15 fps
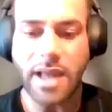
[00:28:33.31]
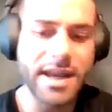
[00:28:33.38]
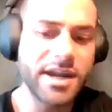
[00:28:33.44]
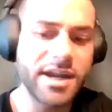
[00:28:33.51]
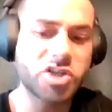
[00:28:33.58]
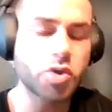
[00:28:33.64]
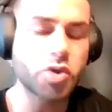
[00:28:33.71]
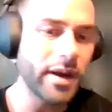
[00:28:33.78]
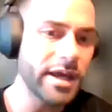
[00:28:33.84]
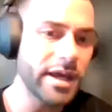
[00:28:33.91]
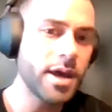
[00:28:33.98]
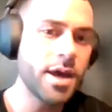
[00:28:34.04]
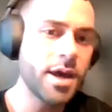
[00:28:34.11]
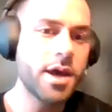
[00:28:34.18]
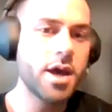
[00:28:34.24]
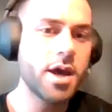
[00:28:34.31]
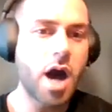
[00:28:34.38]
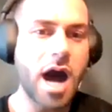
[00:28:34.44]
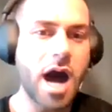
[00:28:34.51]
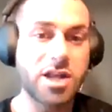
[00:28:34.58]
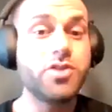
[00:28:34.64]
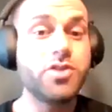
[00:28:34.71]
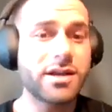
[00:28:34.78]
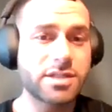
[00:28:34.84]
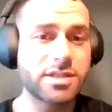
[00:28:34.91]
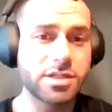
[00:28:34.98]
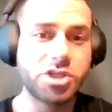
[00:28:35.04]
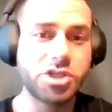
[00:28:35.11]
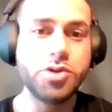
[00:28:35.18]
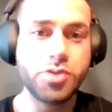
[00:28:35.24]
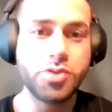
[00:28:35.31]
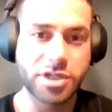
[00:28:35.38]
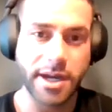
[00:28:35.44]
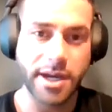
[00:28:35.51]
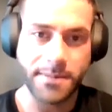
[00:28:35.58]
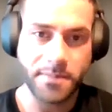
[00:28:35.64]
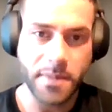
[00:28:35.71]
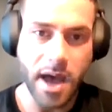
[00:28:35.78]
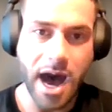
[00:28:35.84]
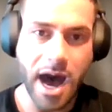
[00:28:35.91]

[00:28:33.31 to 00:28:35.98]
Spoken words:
And in a 2002 study,